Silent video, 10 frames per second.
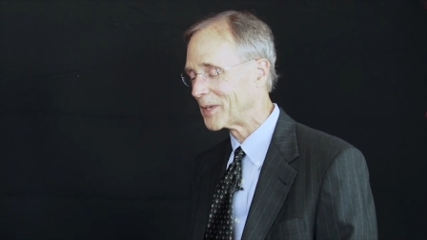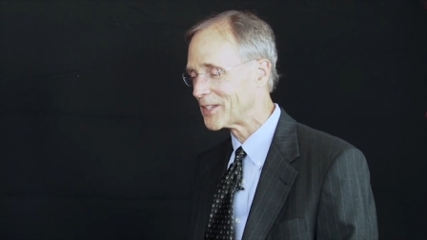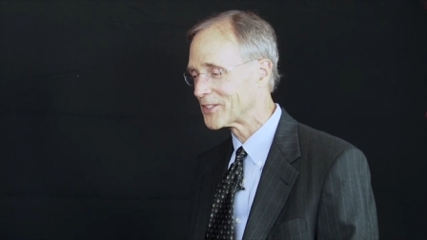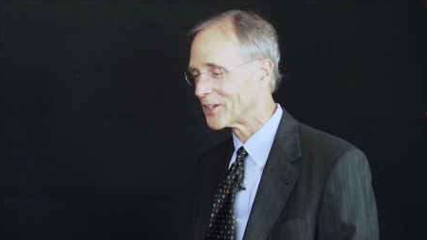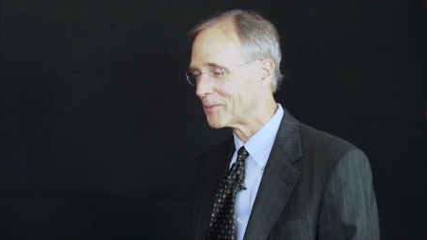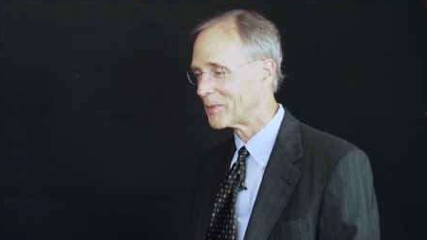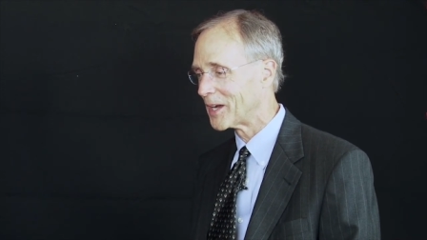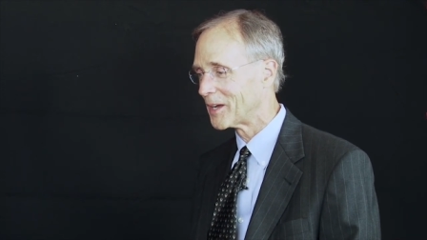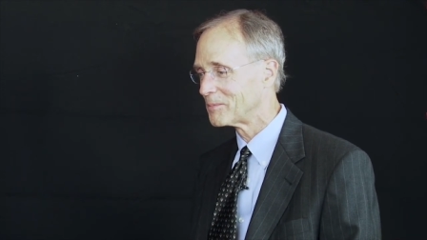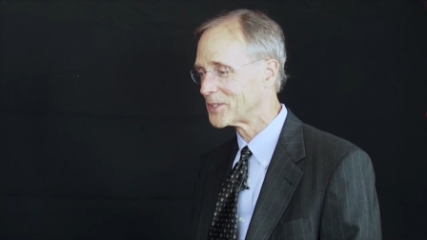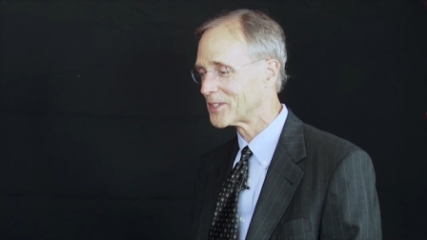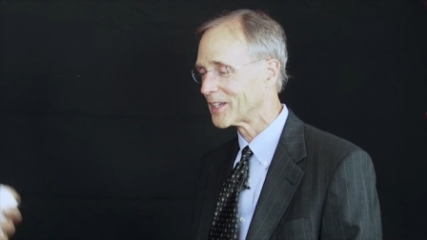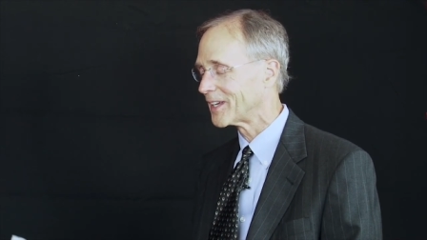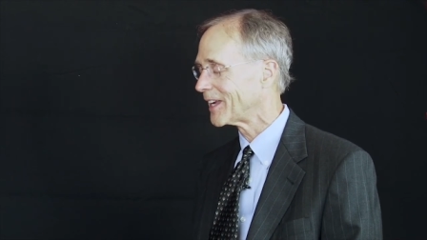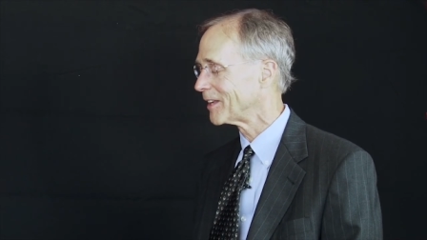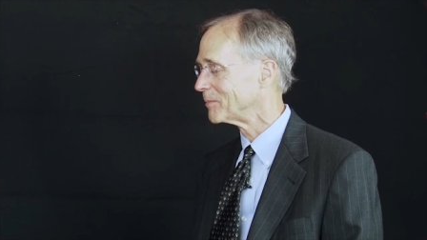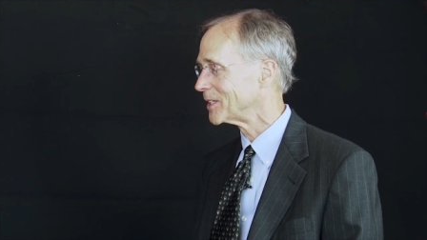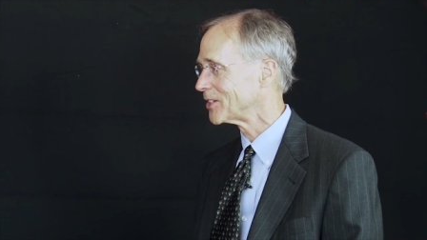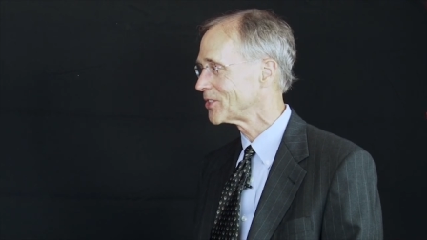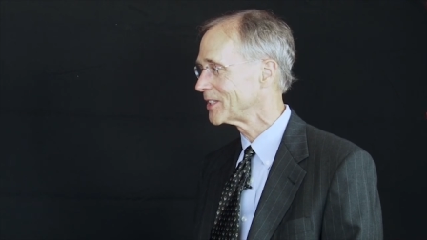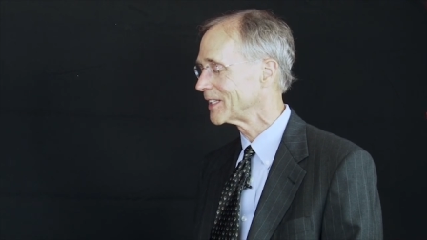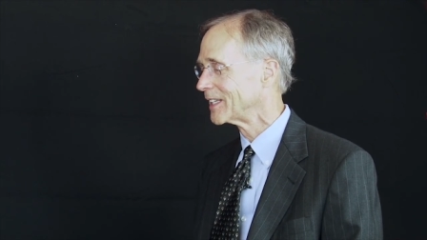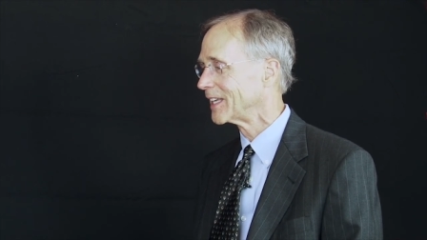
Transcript: based on Bob's uh, admonition.